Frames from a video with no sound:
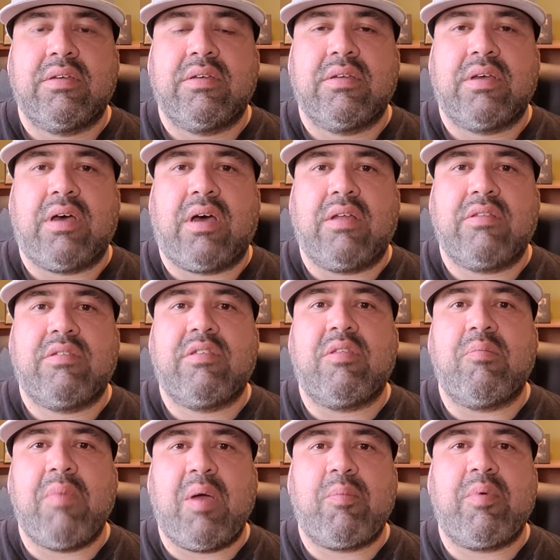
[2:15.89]
to the
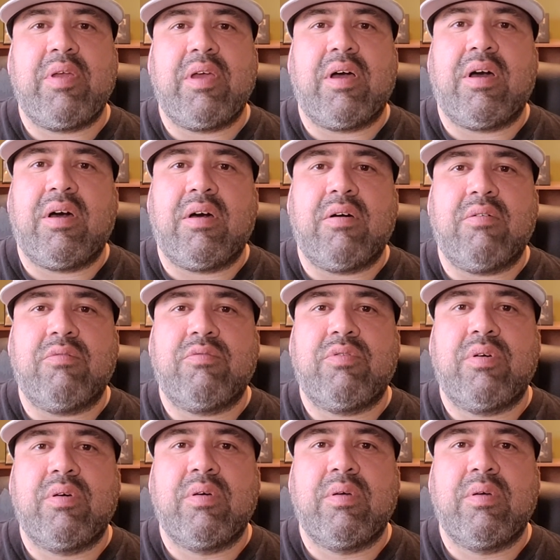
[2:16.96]
memory of